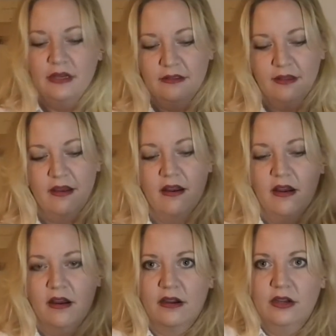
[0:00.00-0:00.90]
there
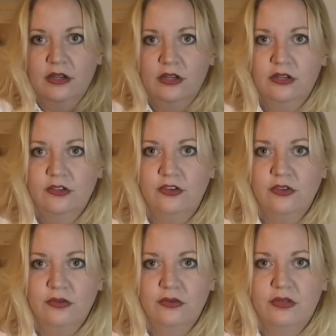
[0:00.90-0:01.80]
are
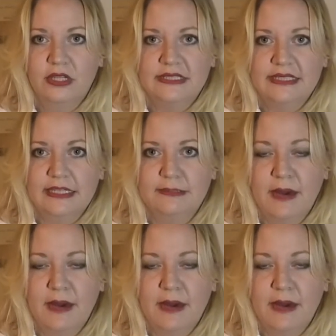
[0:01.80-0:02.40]
two good sized